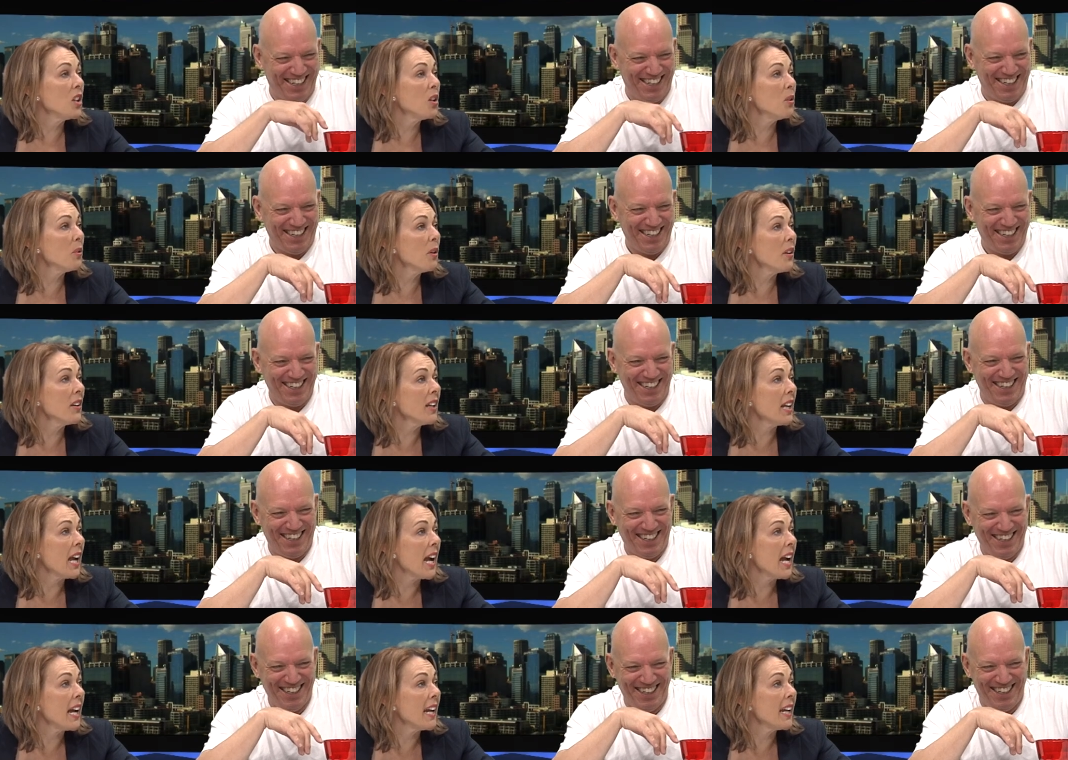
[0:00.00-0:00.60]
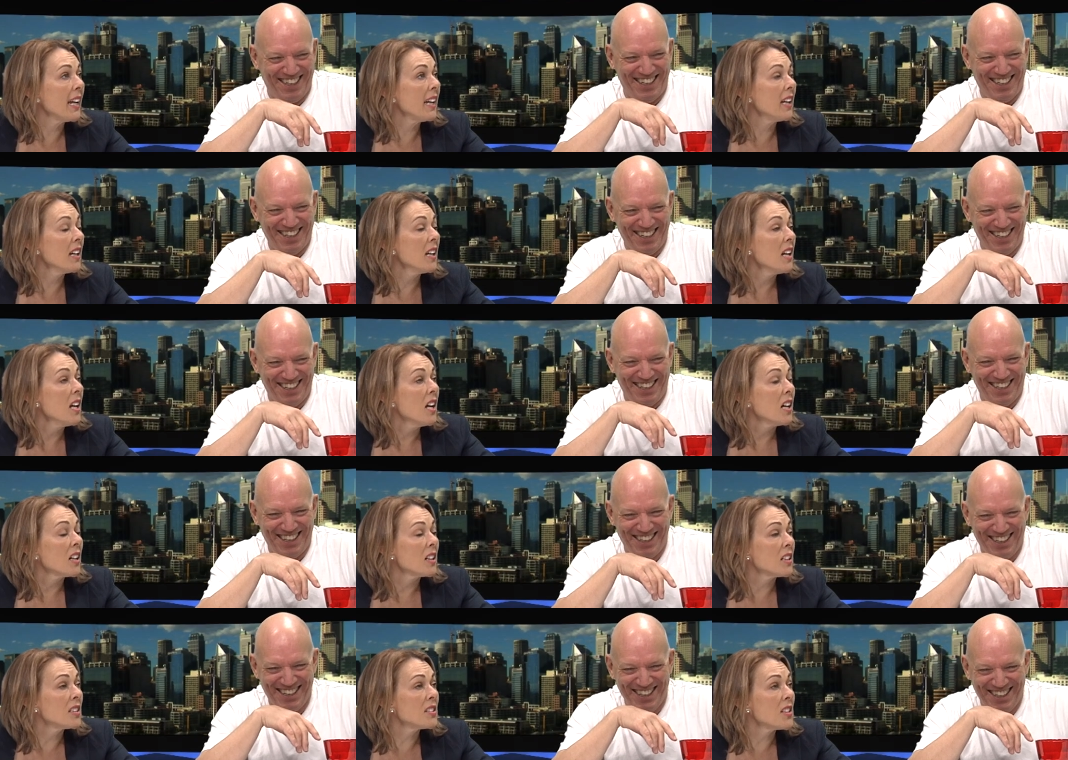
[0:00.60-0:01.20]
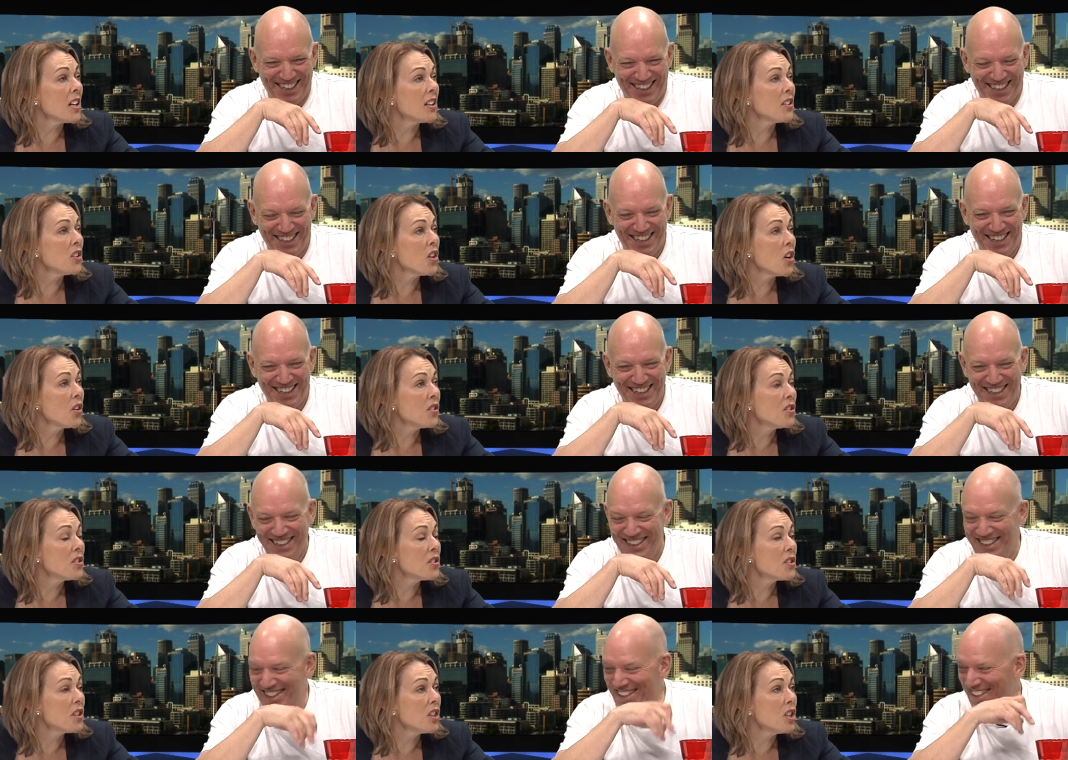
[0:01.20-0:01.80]
Speaker 1: you okay? Because I know
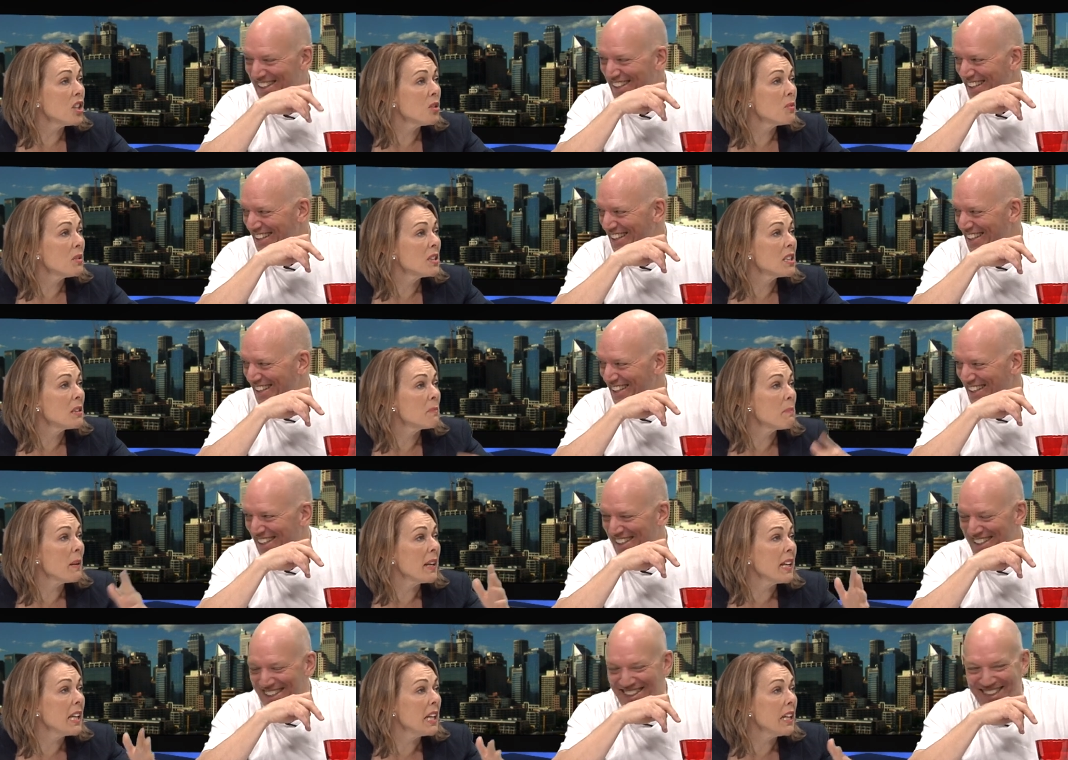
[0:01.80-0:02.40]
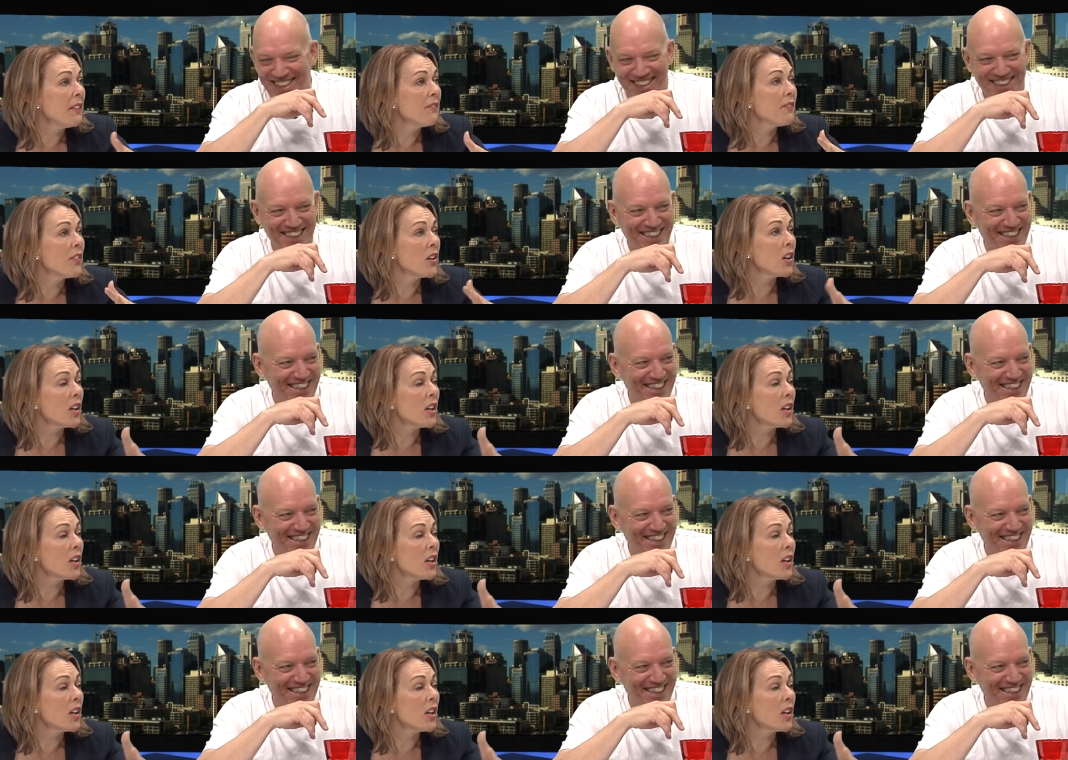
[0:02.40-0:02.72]
I can't believe you're speaking I,